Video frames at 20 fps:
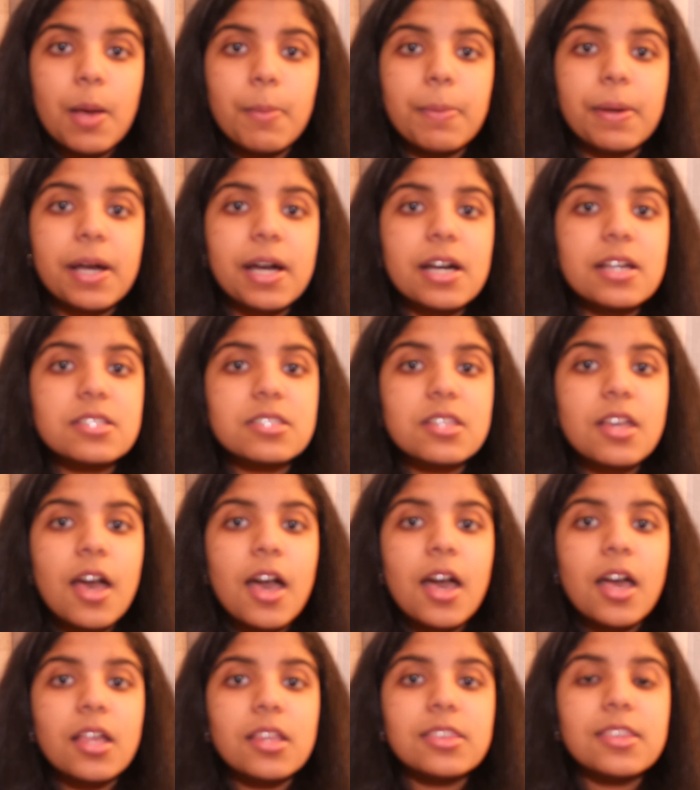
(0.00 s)
because
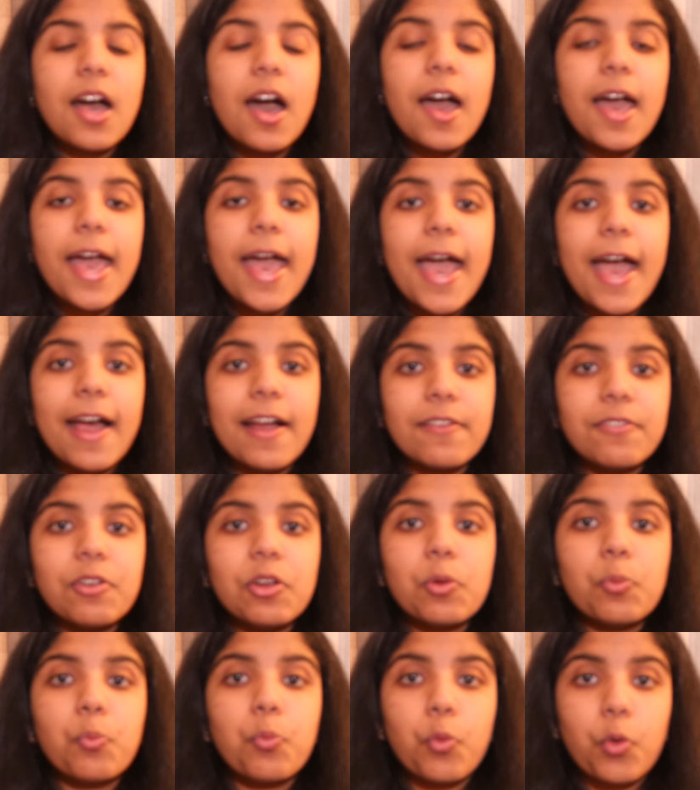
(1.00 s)
not
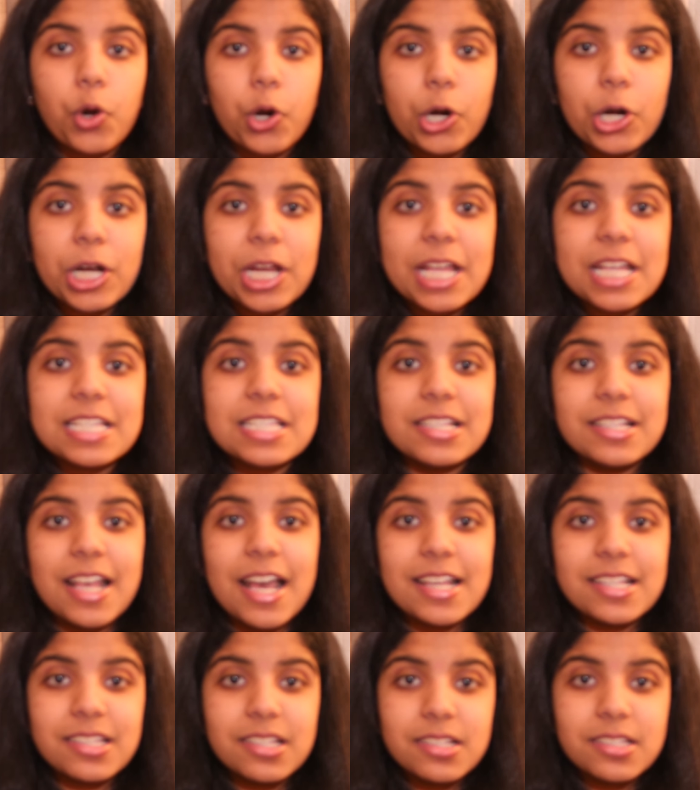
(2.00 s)
every word is
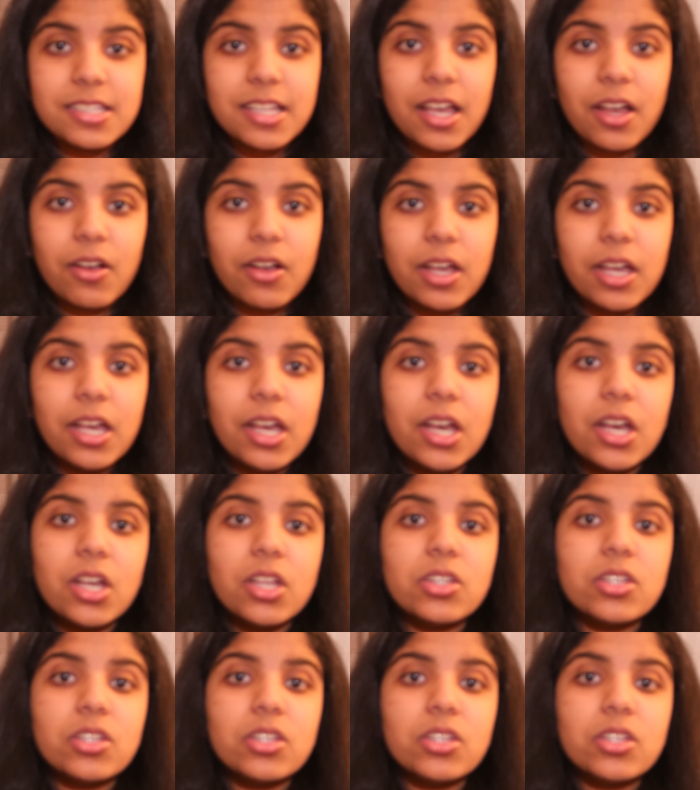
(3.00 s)
necessary